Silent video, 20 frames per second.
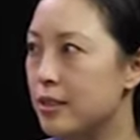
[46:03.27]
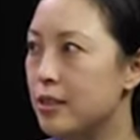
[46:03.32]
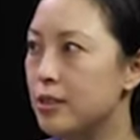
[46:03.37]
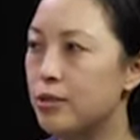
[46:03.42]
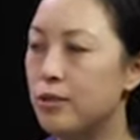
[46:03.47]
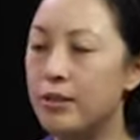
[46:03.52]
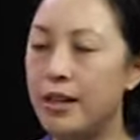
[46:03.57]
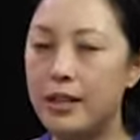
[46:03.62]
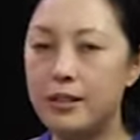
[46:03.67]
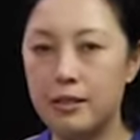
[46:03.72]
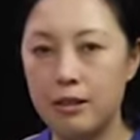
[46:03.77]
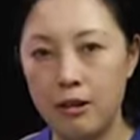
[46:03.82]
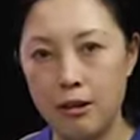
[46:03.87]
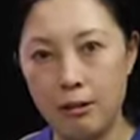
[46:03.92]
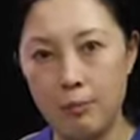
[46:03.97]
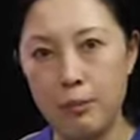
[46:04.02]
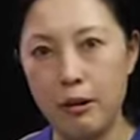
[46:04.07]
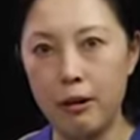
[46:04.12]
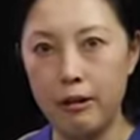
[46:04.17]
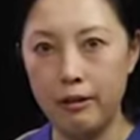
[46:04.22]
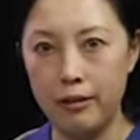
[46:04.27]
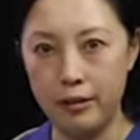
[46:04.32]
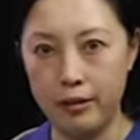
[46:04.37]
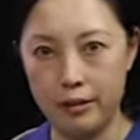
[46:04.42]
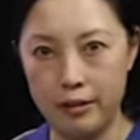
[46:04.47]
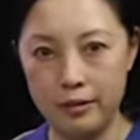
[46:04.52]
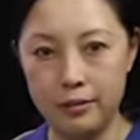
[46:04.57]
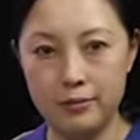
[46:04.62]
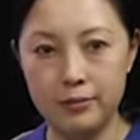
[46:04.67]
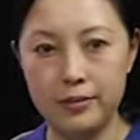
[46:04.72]
So that's all part
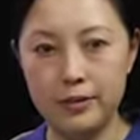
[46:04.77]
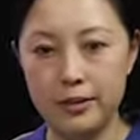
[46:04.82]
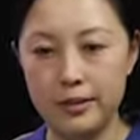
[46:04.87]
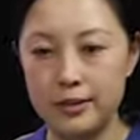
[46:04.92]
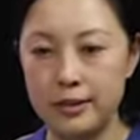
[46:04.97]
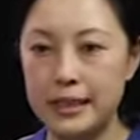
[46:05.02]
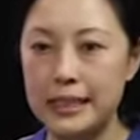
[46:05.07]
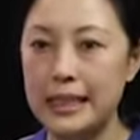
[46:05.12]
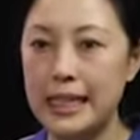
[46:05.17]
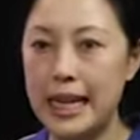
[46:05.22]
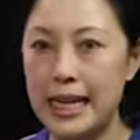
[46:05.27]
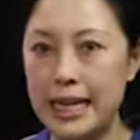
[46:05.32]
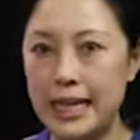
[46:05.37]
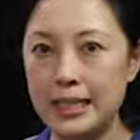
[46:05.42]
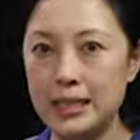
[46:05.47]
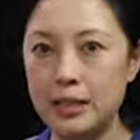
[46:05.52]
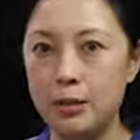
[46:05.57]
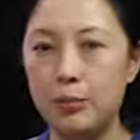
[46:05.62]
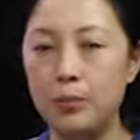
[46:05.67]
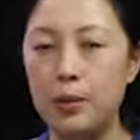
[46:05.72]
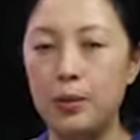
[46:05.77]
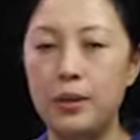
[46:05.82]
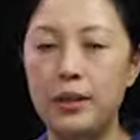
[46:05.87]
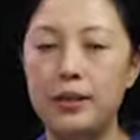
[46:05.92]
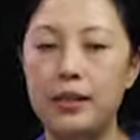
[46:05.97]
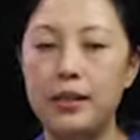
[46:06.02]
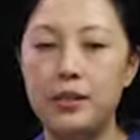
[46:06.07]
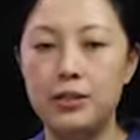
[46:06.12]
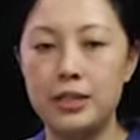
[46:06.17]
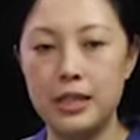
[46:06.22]
of this DNS component
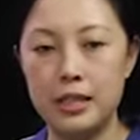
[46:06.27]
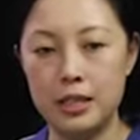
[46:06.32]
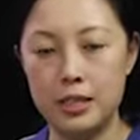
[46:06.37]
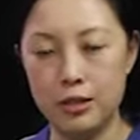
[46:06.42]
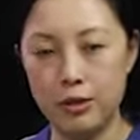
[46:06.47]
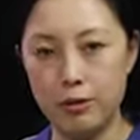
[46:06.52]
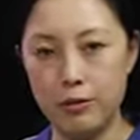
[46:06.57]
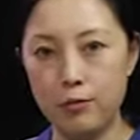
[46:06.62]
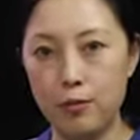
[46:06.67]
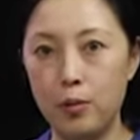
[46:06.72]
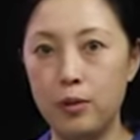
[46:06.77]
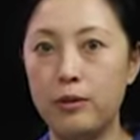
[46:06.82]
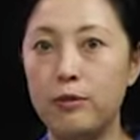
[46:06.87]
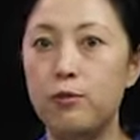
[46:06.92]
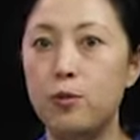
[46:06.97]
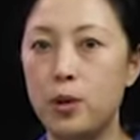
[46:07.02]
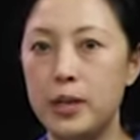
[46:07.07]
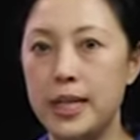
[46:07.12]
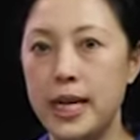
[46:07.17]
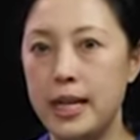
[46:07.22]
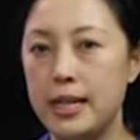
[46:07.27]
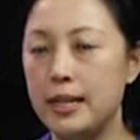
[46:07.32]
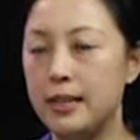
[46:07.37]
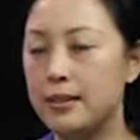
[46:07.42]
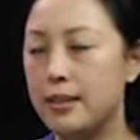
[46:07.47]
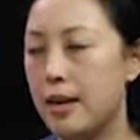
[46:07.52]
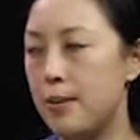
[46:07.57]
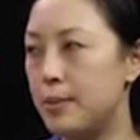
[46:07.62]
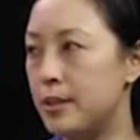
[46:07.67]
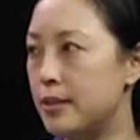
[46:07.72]
that you need to know for the 410
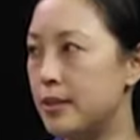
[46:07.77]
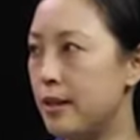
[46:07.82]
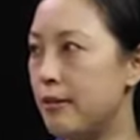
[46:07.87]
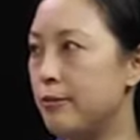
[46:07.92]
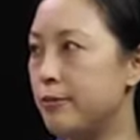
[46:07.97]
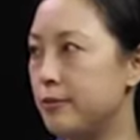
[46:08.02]
exam itself.